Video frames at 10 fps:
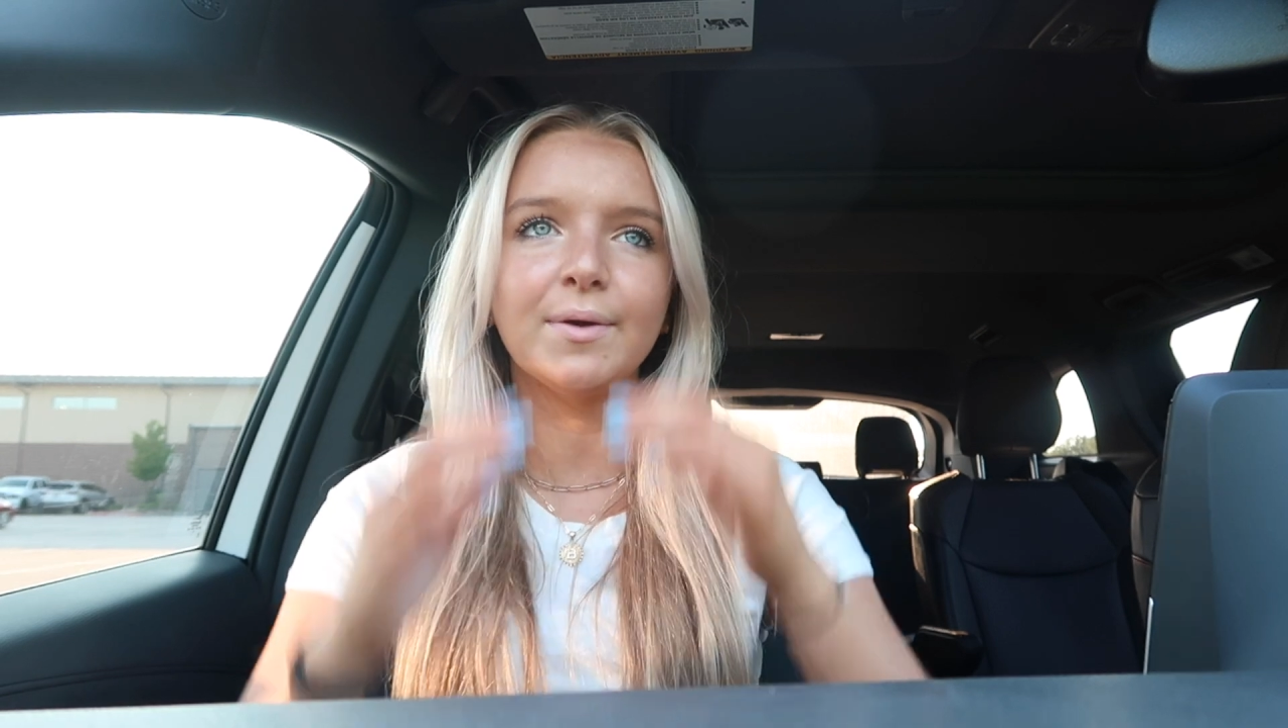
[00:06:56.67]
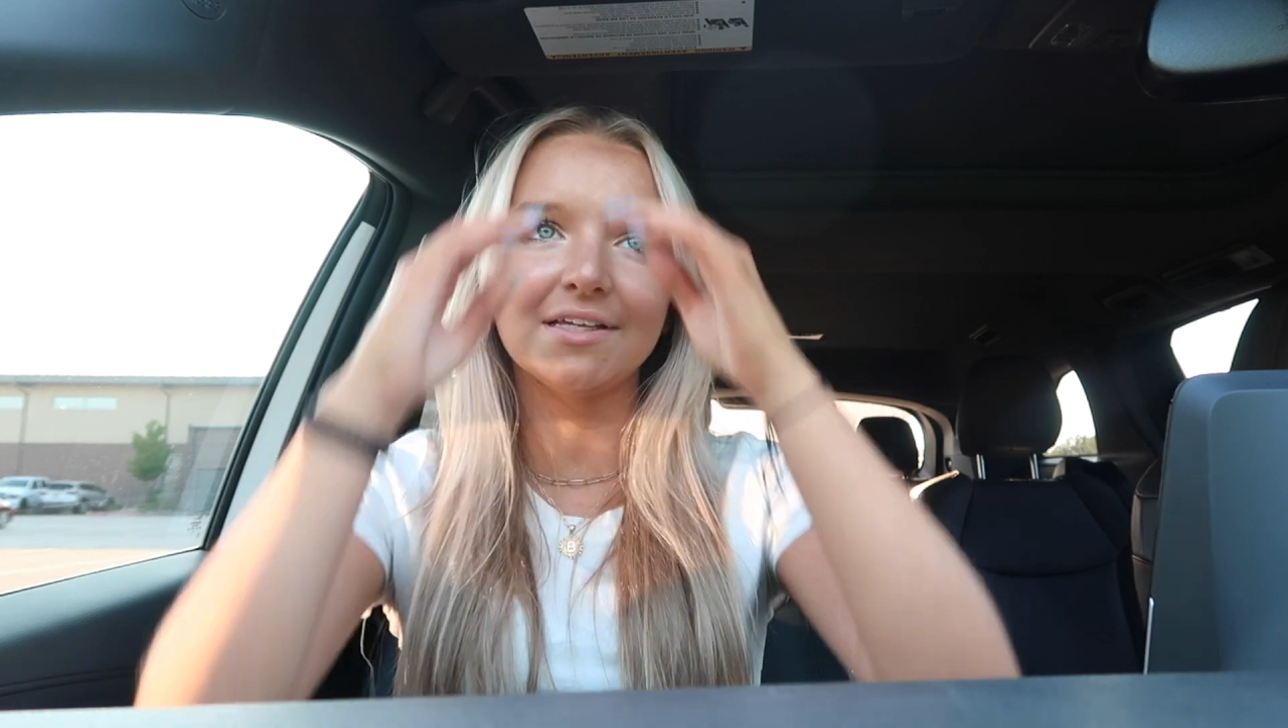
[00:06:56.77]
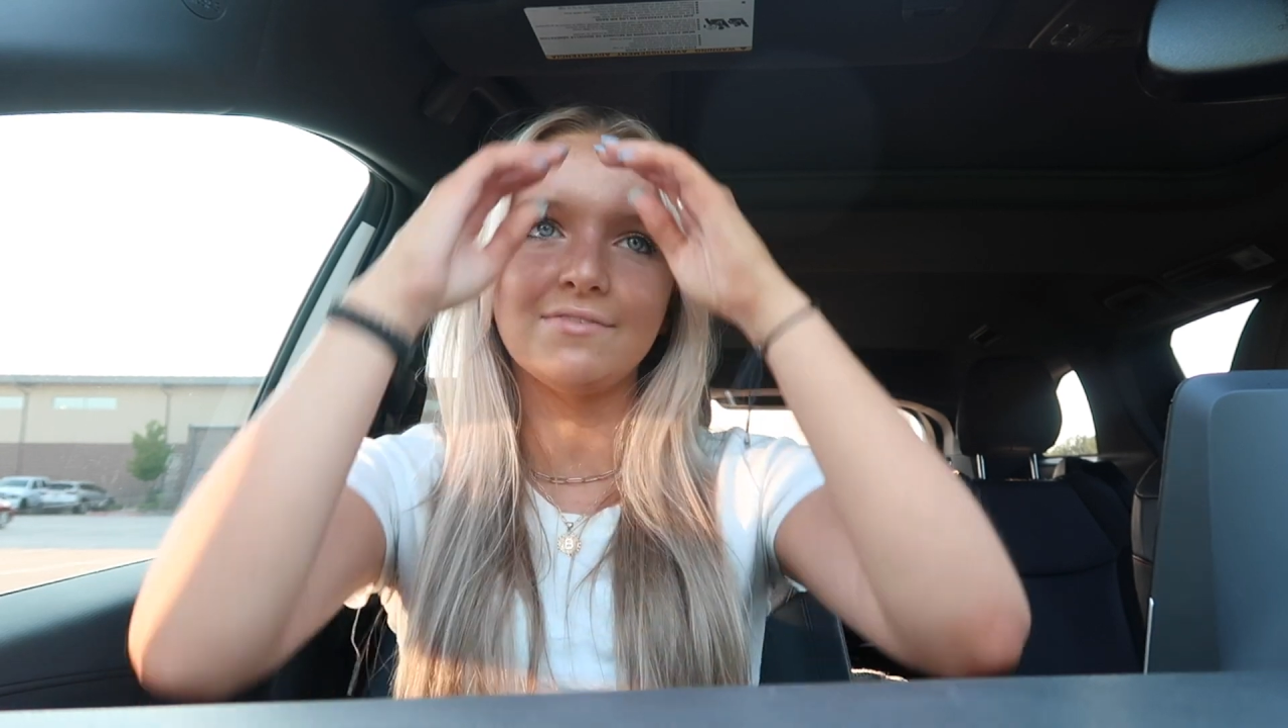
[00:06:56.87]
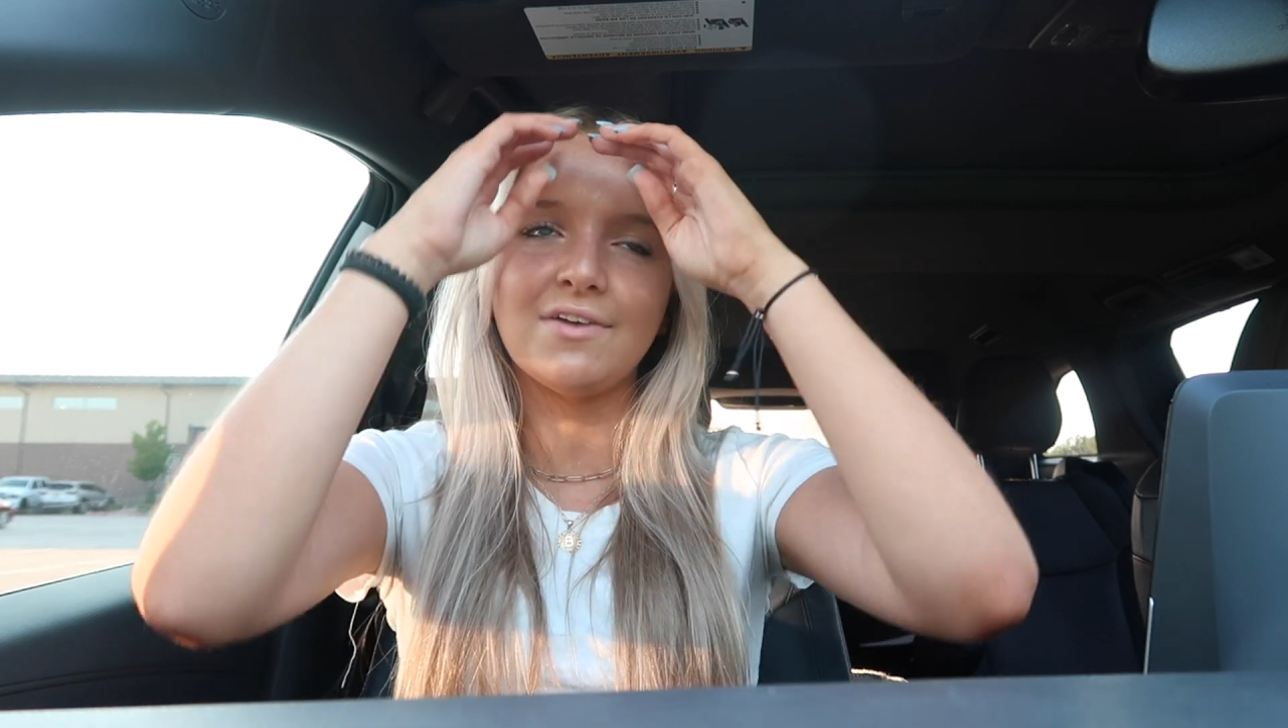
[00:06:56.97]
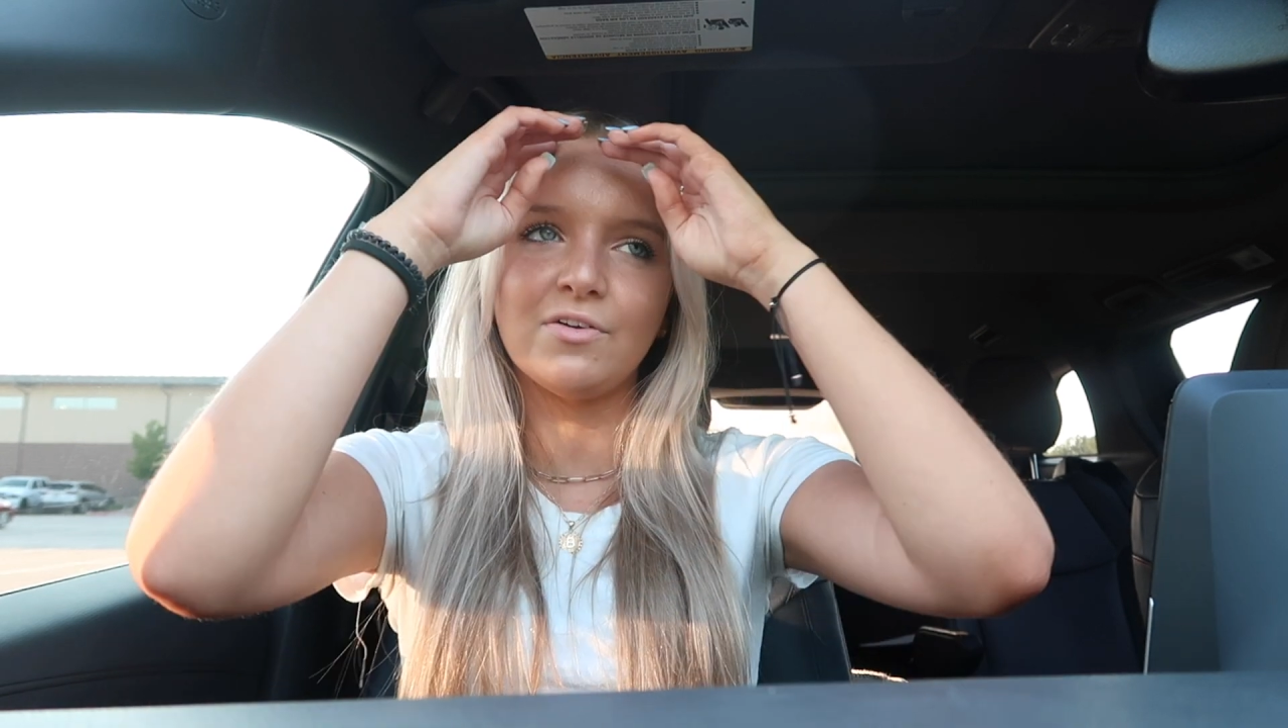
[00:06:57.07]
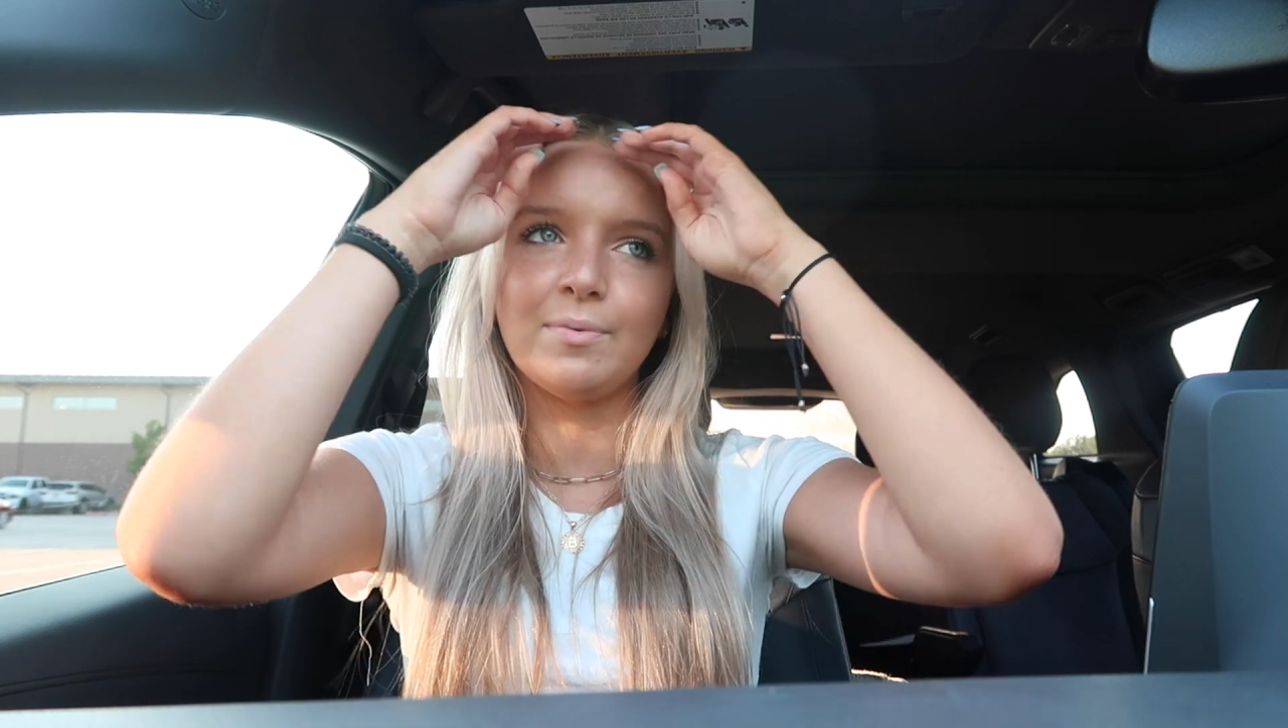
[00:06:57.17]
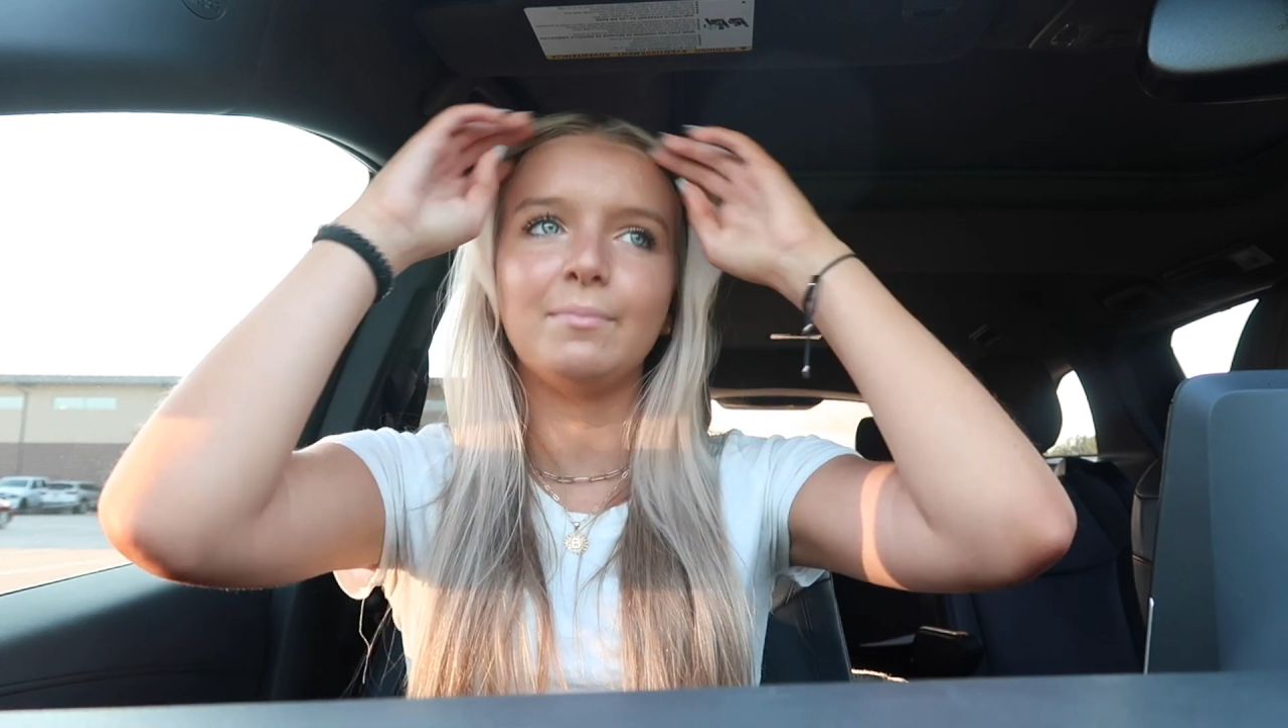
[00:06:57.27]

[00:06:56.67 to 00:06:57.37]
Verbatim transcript: because I've never